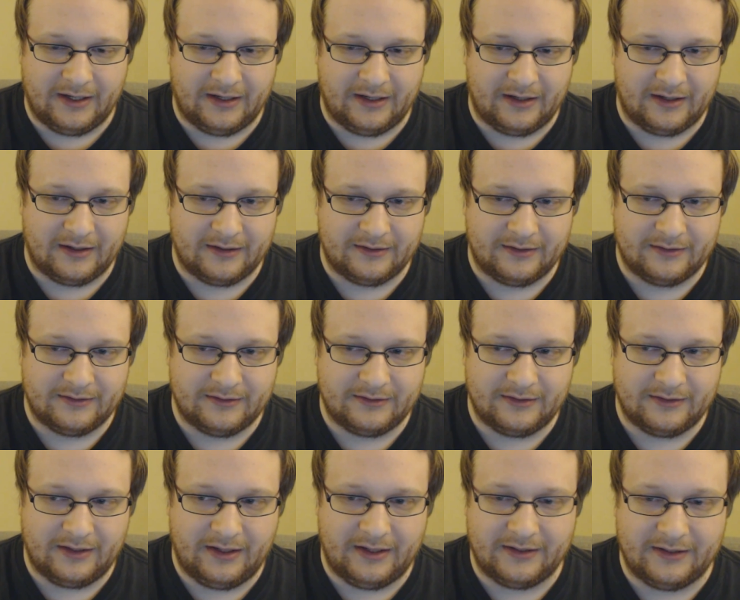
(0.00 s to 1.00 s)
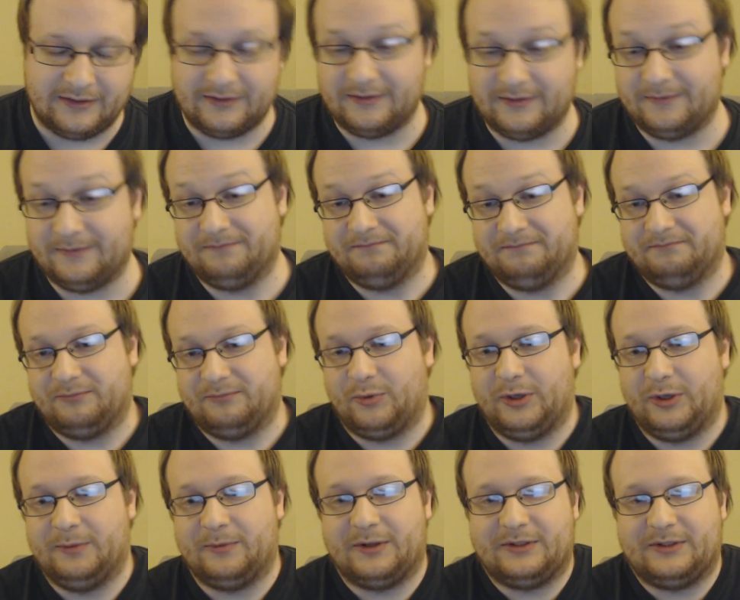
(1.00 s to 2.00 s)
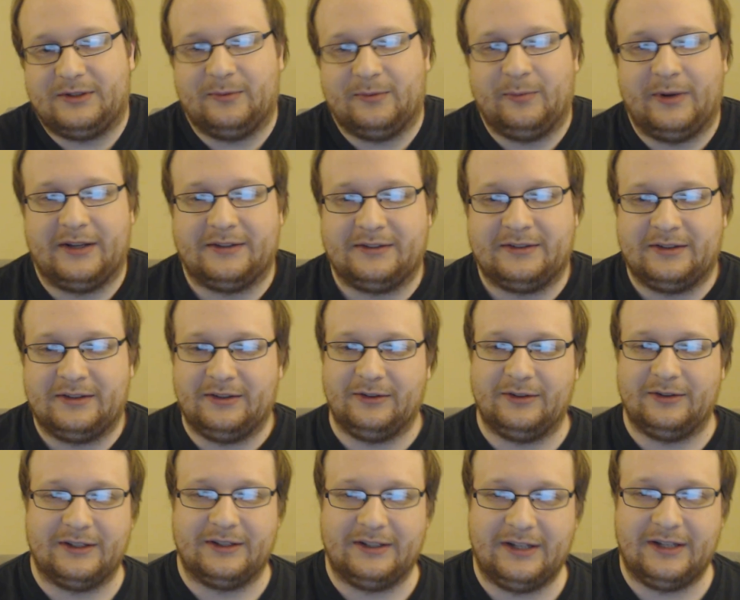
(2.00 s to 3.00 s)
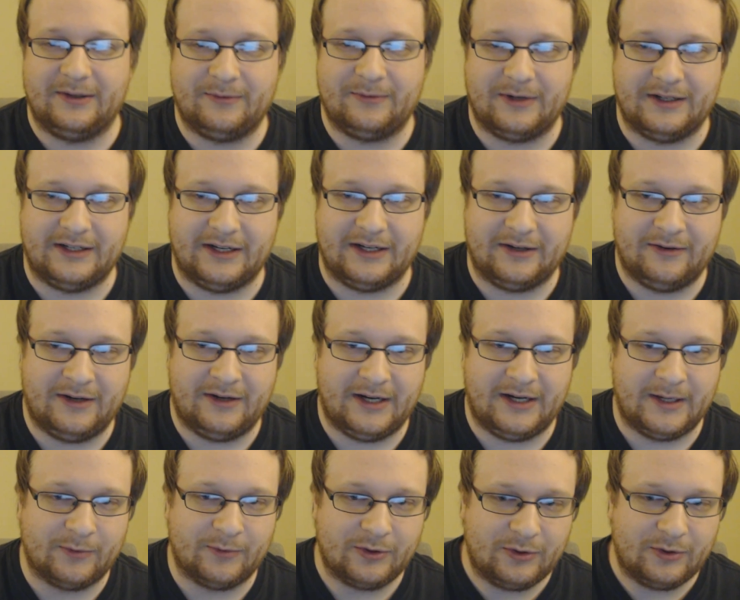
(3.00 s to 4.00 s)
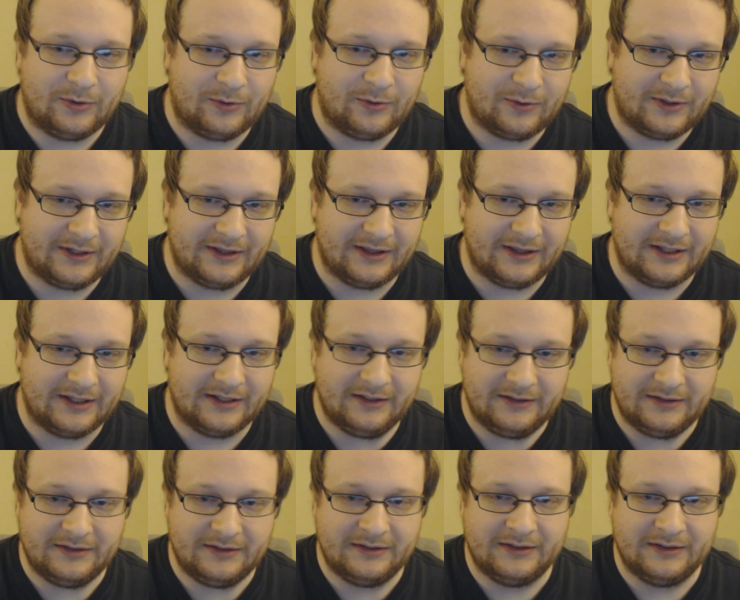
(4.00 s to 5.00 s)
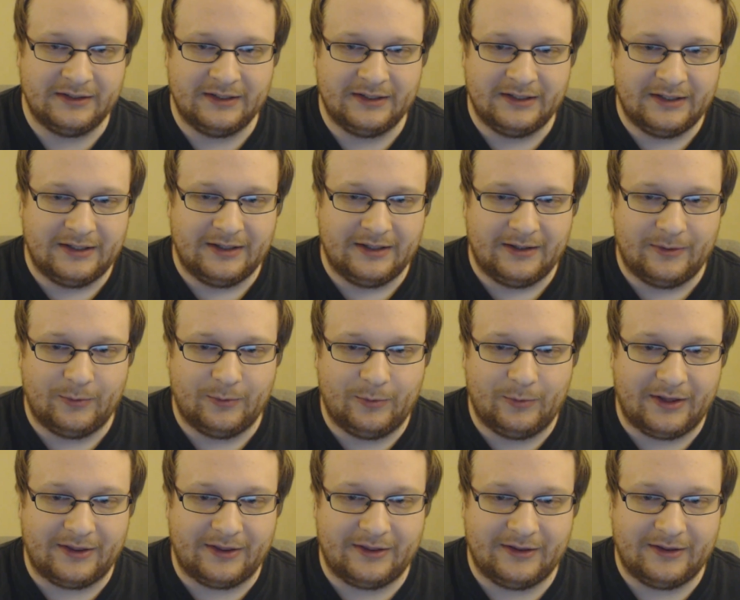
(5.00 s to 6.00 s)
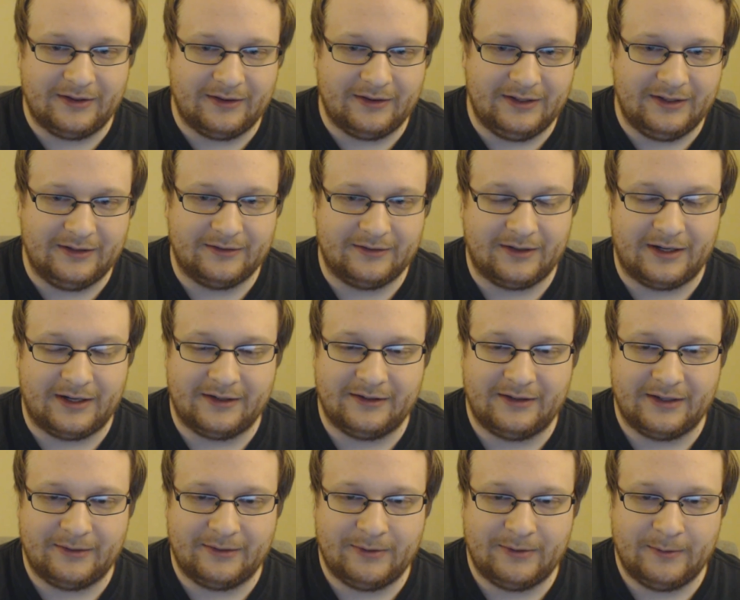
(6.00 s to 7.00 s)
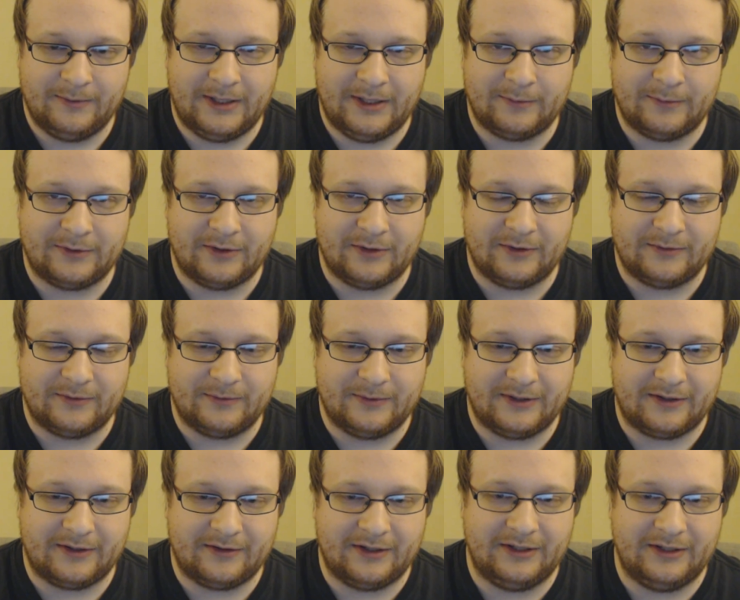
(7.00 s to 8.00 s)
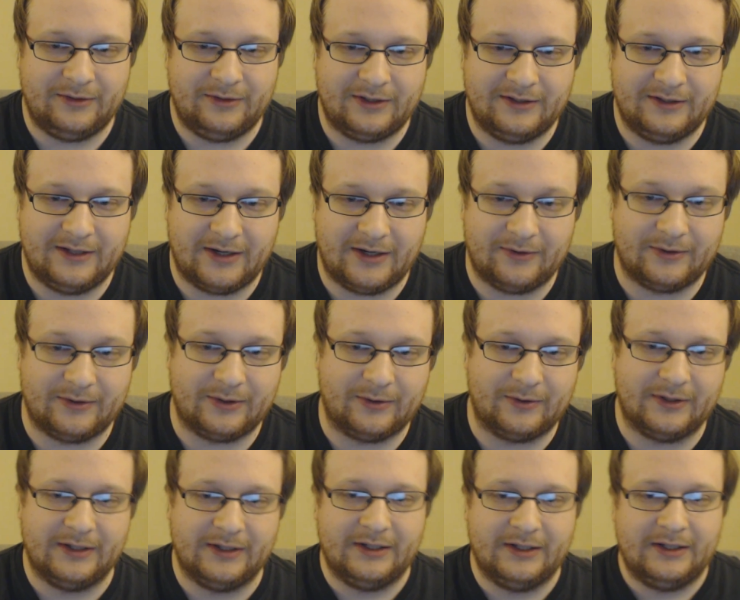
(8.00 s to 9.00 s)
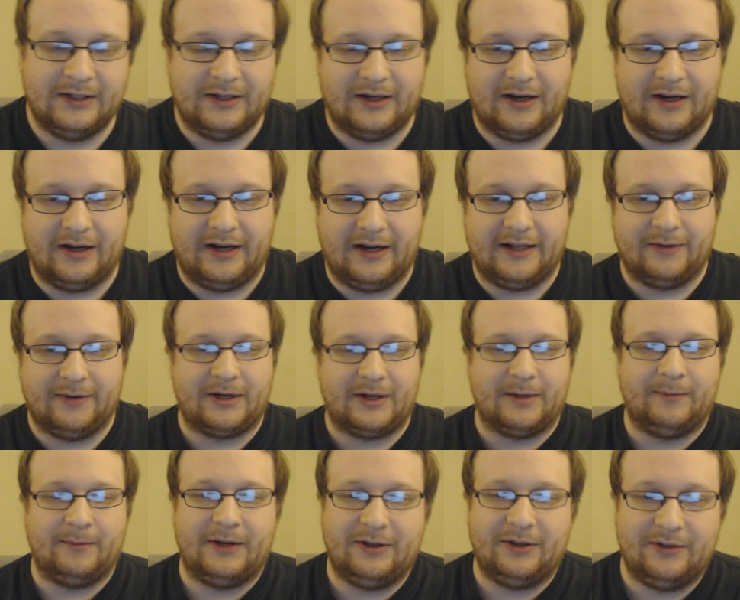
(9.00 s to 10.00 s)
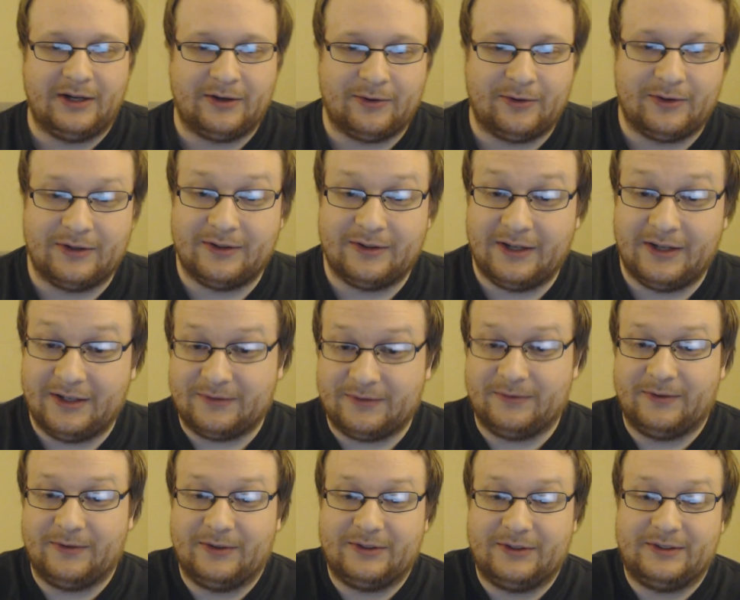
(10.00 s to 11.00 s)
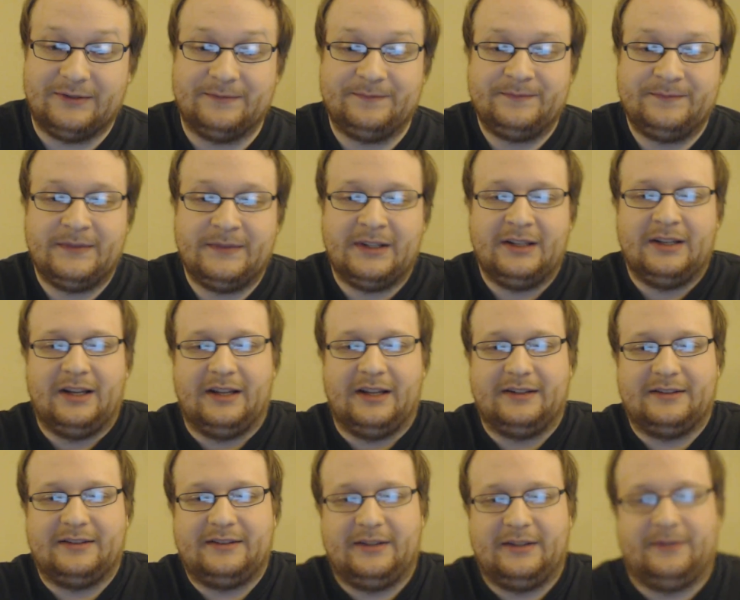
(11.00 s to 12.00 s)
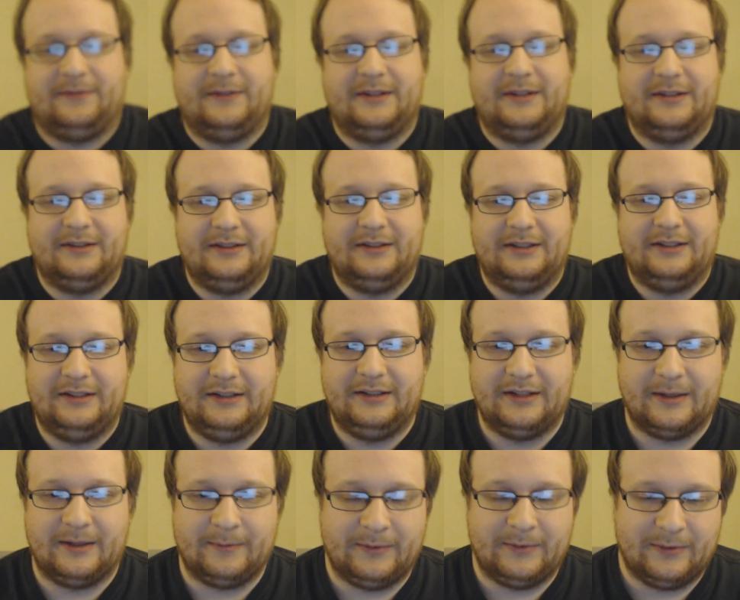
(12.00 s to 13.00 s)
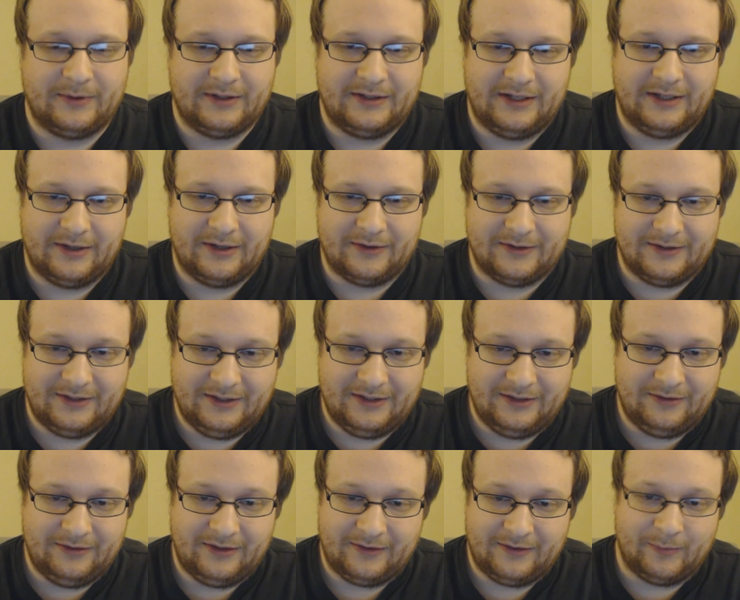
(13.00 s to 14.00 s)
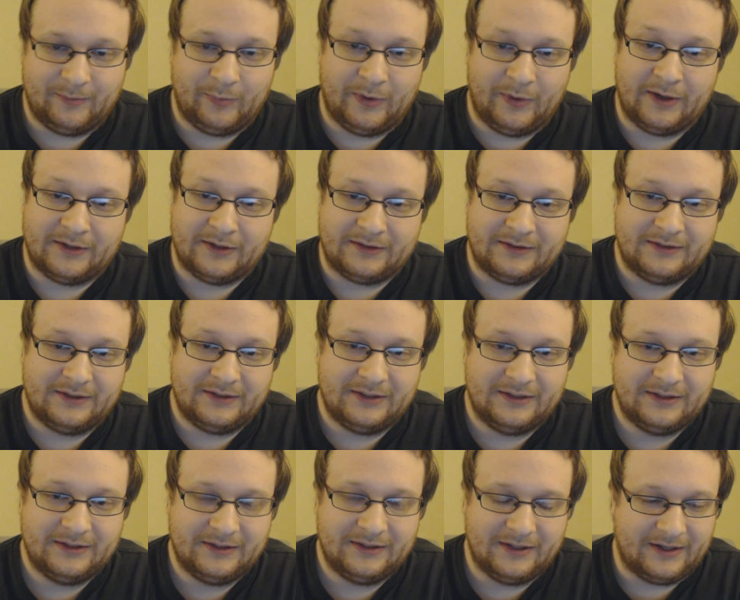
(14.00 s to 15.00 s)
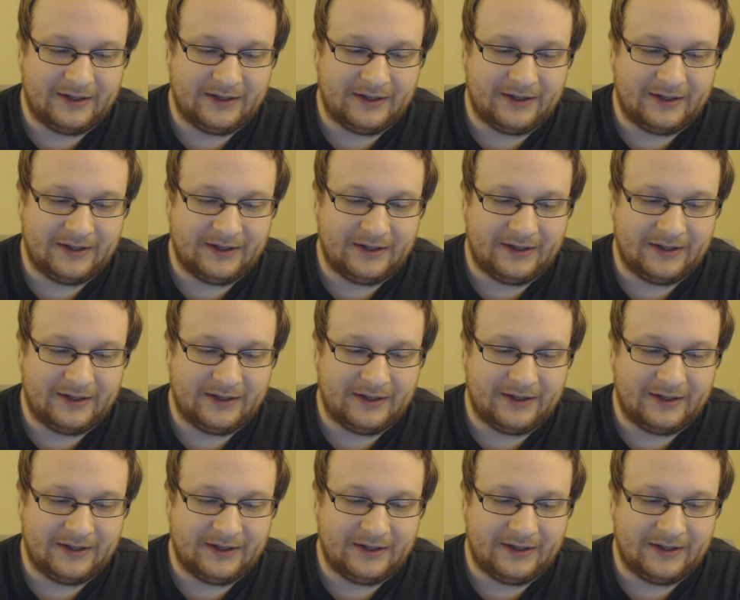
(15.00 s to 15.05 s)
and it's pretty much the best you're going to get right now. I am recording this with the Logitech Webcam software that you can download. I highly recommend you download the latest version. It's definitely going to guarantee you get the best